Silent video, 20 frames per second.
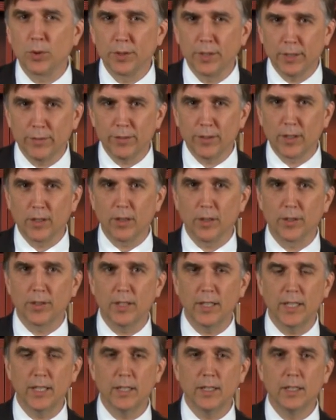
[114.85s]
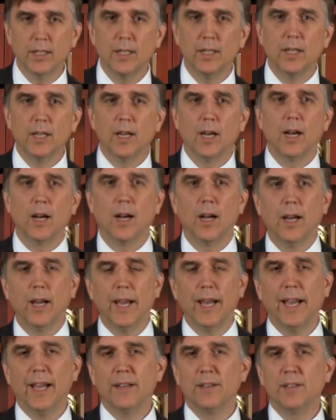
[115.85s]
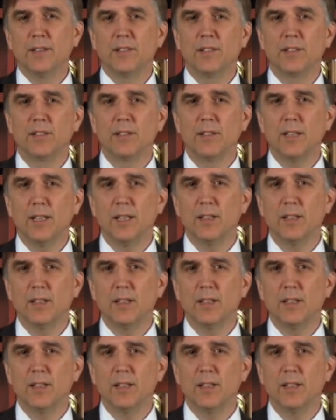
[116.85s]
difficulty. And it's